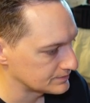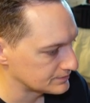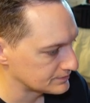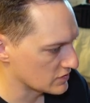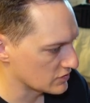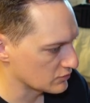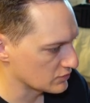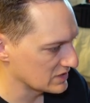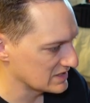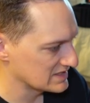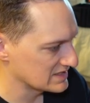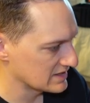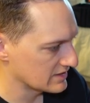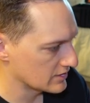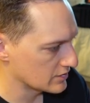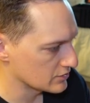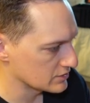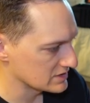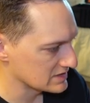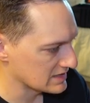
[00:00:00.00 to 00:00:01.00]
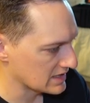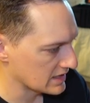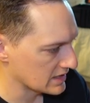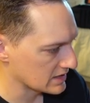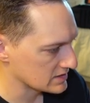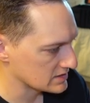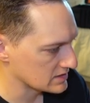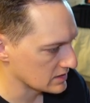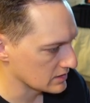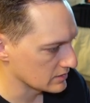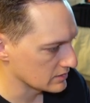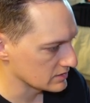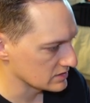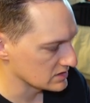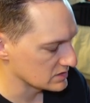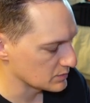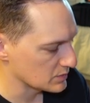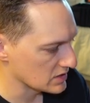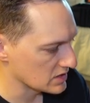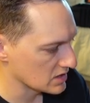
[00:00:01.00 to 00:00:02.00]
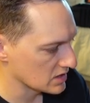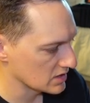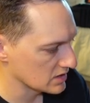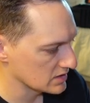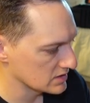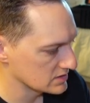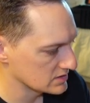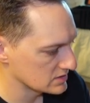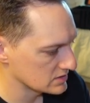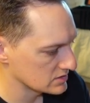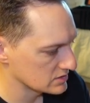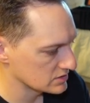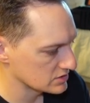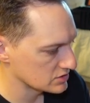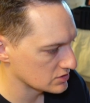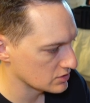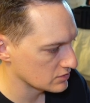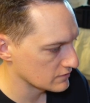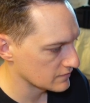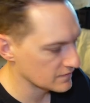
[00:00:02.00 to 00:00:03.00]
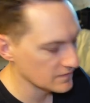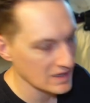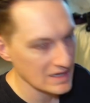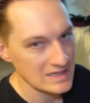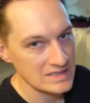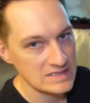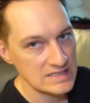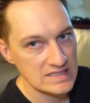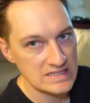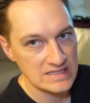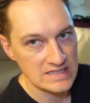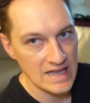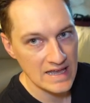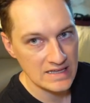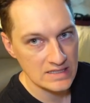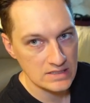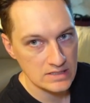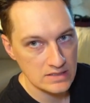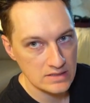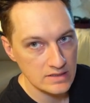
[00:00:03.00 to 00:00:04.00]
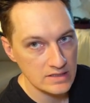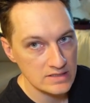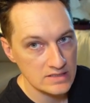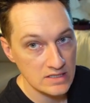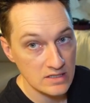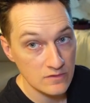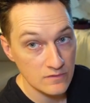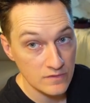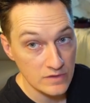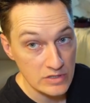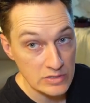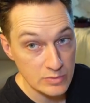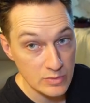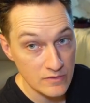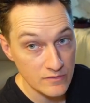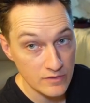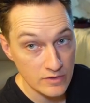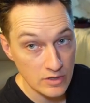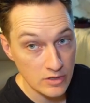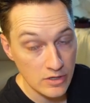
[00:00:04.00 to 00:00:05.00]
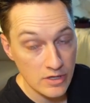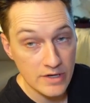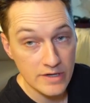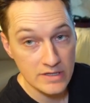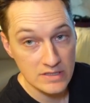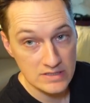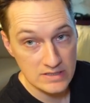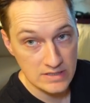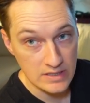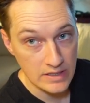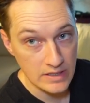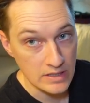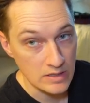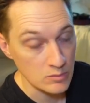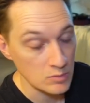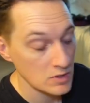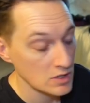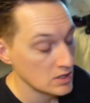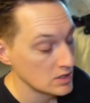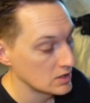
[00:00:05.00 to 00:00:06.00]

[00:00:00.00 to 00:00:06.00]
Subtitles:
The reason there is an X here is because there's no fade set. This confused me for the longest time.